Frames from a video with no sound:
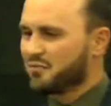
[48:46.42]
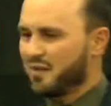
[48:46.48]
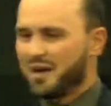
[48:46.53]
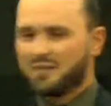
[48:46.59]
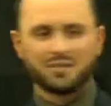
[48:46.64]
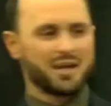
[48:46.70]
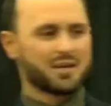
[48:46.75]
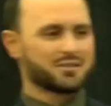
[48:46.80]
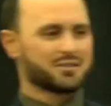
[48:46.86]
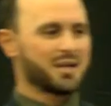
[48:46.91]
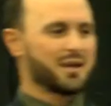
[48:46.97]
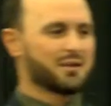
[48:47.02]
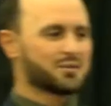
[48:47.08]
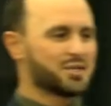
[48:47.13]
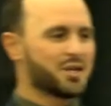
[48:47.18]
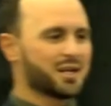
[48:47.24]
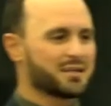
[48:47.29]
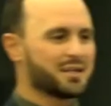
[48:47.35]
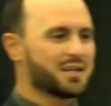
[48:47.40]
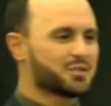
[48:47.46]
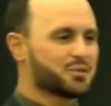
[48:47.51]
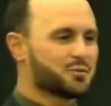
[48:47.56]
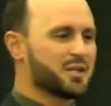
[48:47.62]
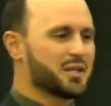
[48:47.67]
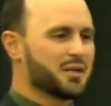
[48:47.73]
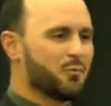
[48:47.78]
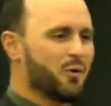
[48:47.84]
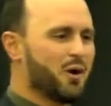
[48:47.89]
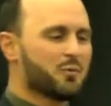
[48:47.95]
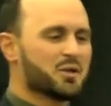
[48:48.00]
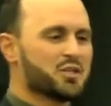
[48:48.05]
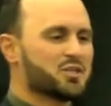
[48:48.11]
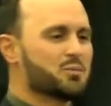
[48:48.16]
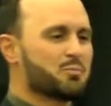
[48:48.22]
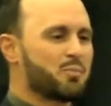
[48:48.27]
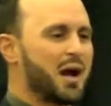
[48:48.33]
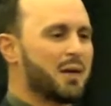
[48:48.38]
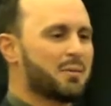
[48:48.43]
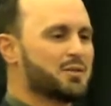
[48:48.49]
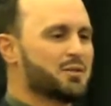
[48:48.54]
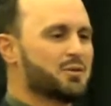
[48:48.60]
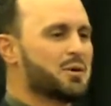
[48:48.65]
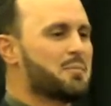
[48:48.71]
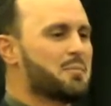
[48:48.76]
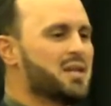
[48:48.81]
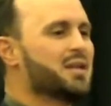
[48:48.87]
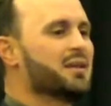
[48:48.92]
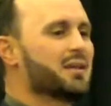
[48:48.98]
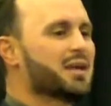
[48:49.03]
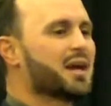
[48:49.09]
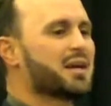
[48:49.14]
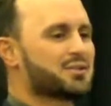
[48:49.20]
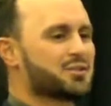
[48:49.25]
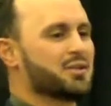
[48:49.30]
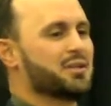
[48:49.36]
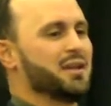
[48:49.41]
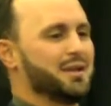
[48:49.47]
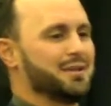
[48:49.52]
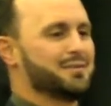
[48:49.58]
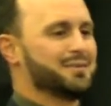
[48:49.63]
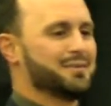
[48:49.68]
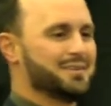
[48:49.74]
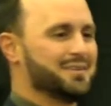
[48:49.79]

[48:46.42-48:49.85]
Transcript: $5,000 check next week. What would you probably do immediately I said that?